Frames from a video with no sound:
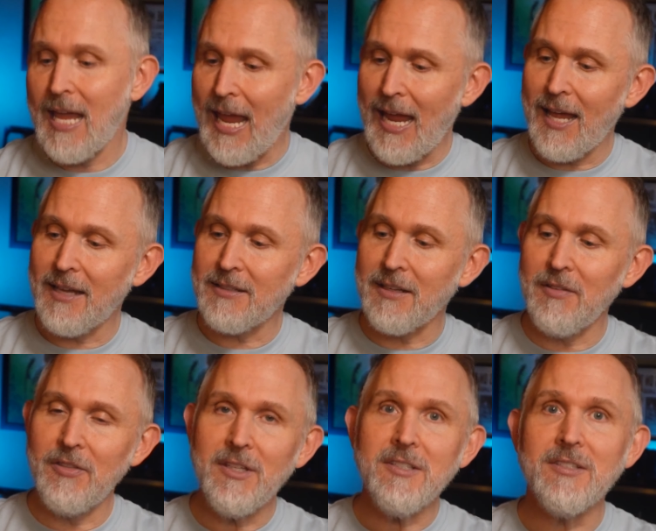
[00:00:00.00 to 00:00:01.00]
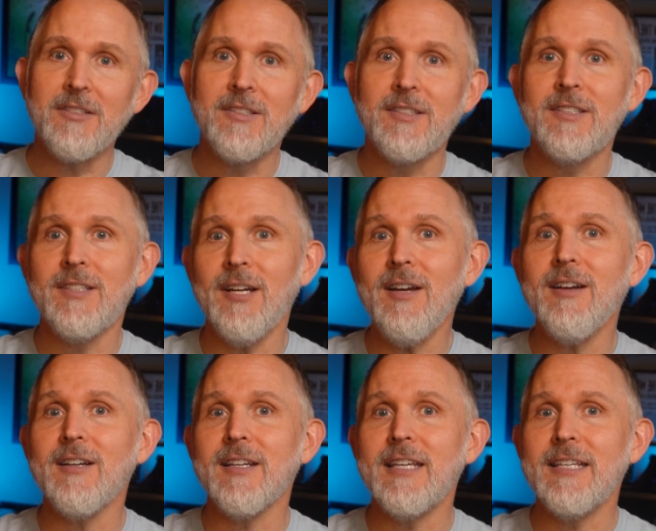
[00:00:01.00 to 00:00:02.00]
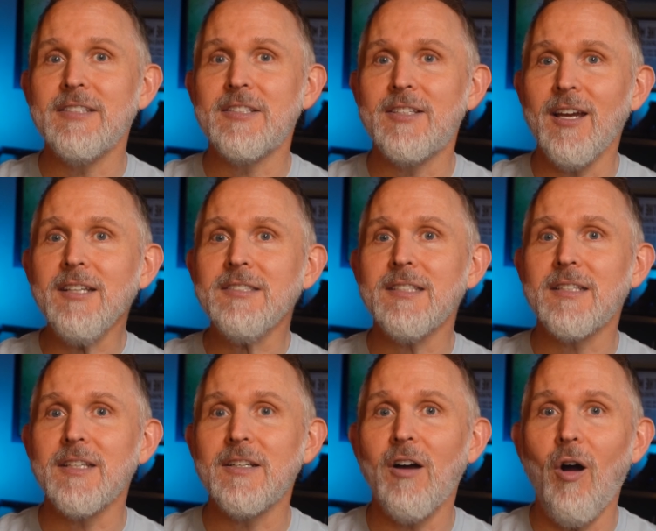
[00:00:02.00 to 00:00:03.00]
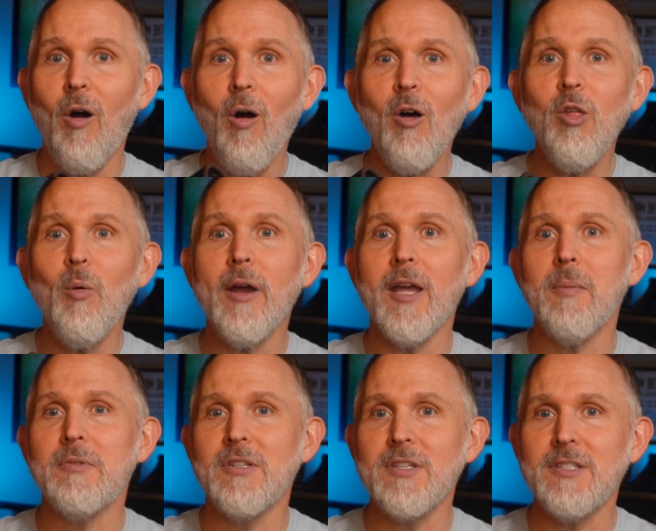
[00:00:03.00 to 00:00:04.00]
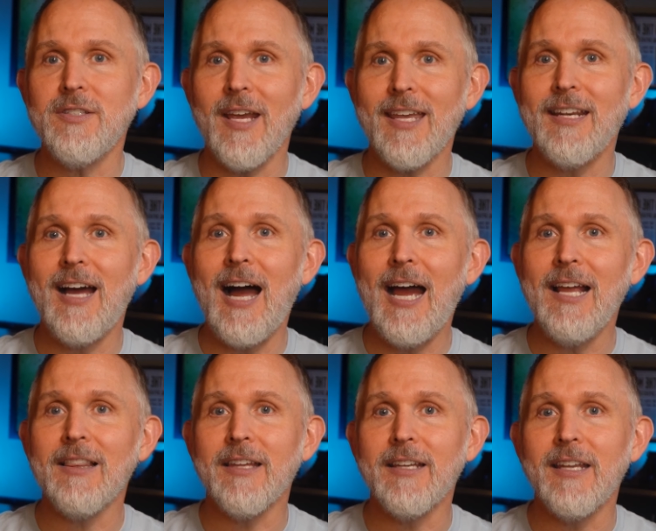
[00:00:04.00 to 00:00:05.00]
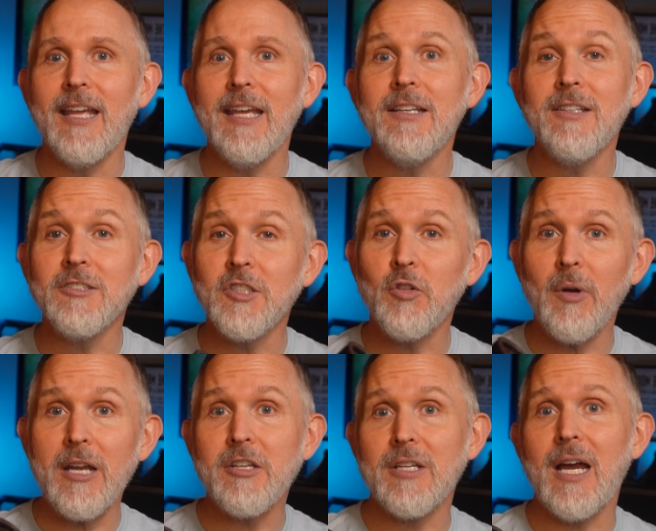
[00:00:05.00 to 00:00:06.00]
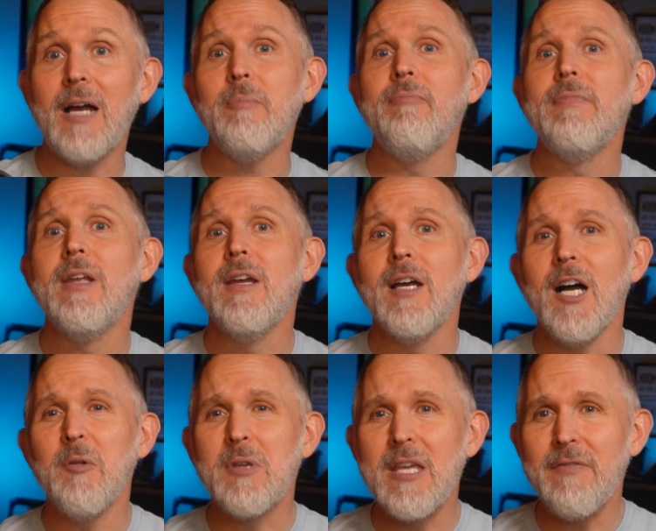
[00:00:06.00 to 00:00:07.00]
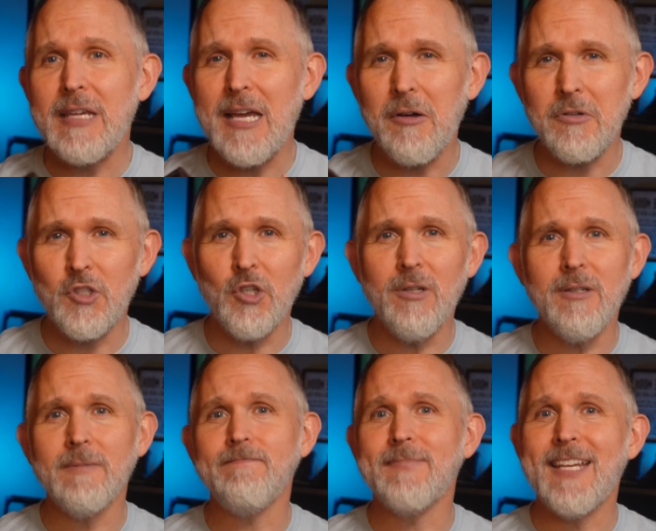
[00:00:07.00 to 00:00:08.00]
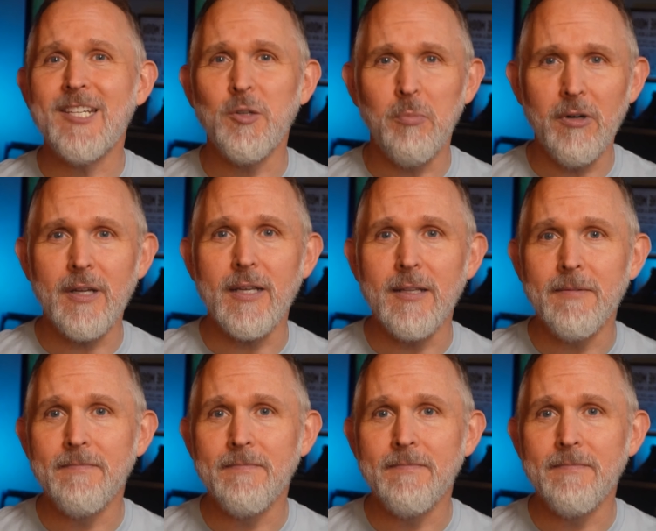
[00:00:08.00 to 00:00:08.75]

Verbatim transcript: and this tongue is gusseted all the way up to the second eyelet and does a great job of keeping out dirt and debris.